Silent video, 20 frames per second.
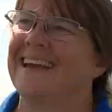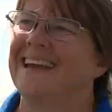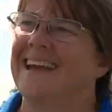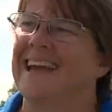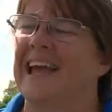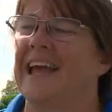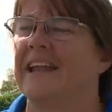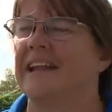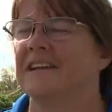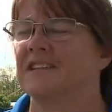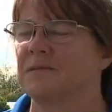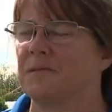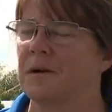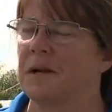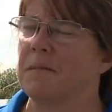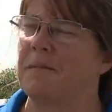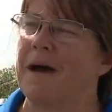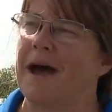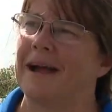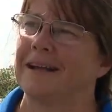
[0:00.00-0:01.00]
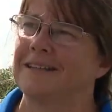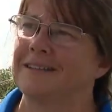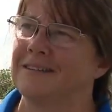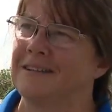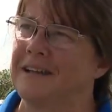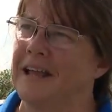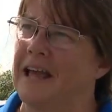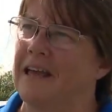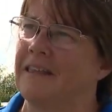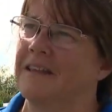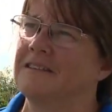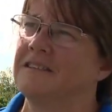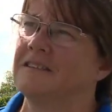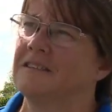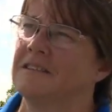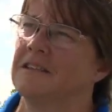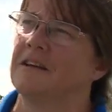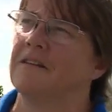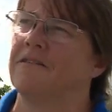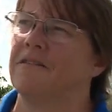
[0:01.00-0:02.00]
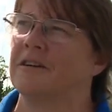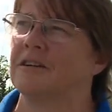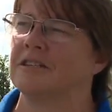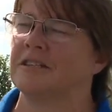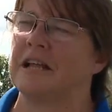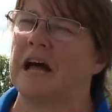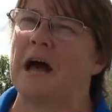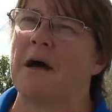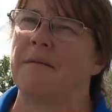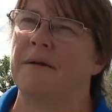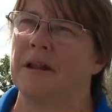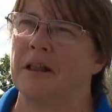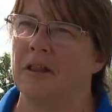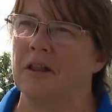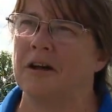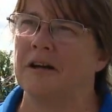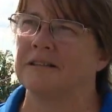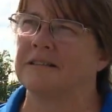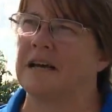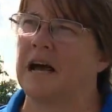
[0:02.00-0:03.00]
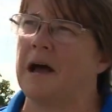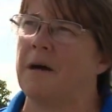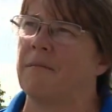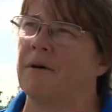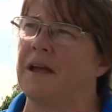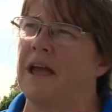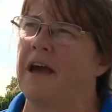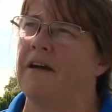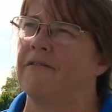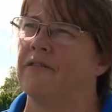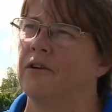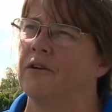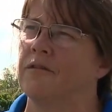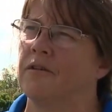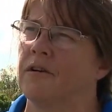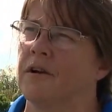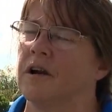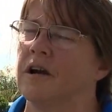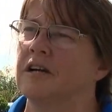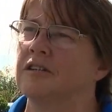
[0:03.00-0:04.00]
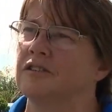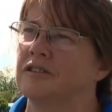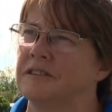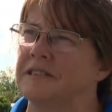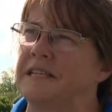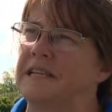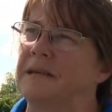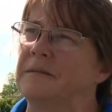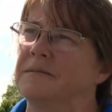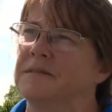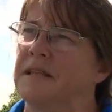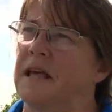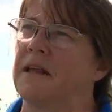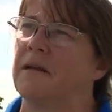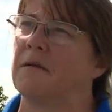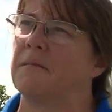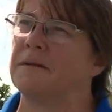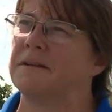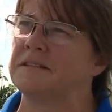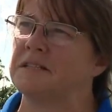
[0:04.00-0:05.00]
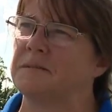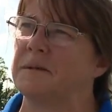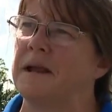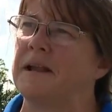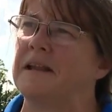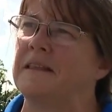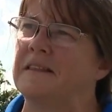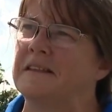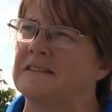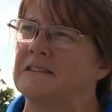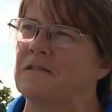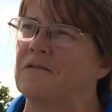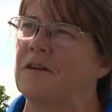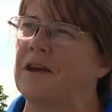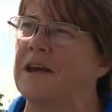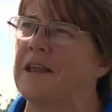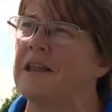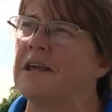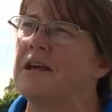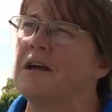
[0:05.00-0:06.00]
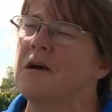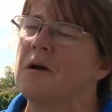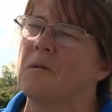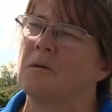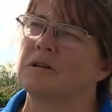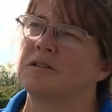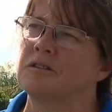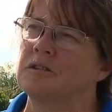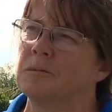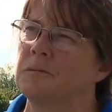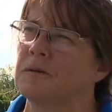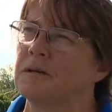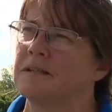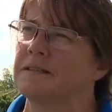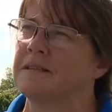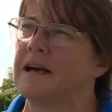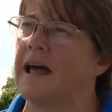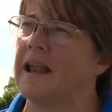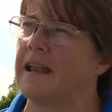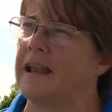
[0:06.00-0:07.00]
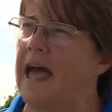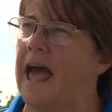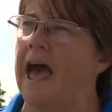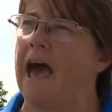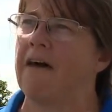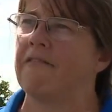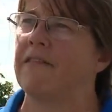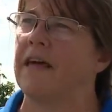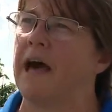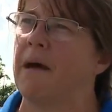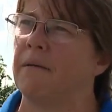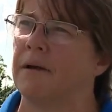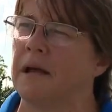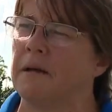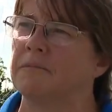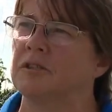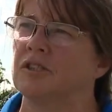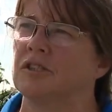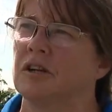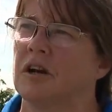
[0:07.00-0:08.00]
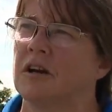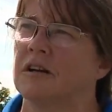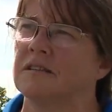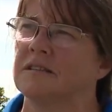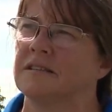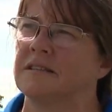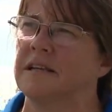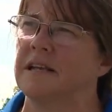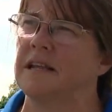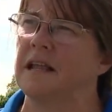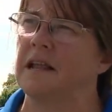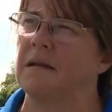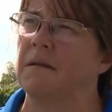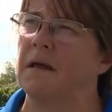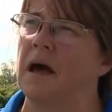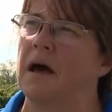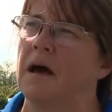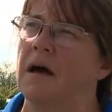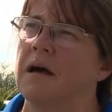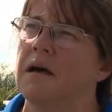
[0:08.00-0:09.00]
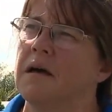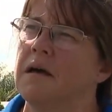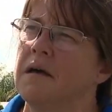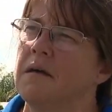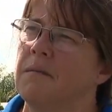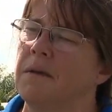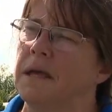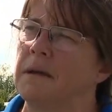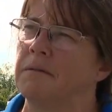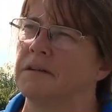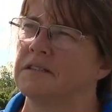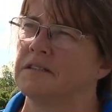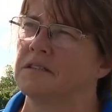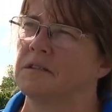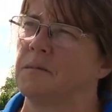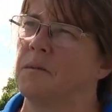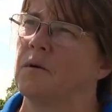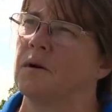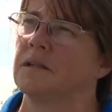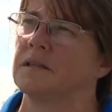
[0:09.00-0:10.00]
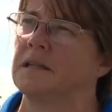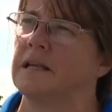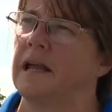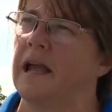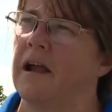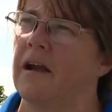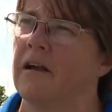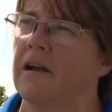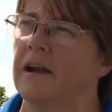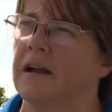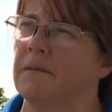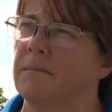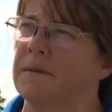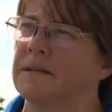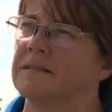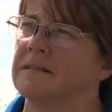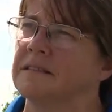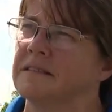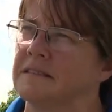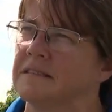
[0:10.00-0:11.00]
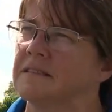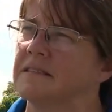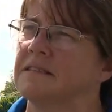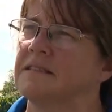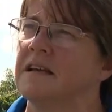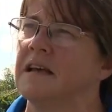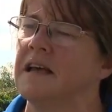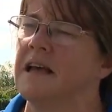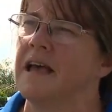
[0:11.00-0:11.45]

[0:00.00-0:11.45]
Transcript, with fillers: It is pretty packed here today. This is the first time in a long time we have over 100 teams that are participating in this event. We're super excited to have that come to Charleston and uh, be able to support the area businesses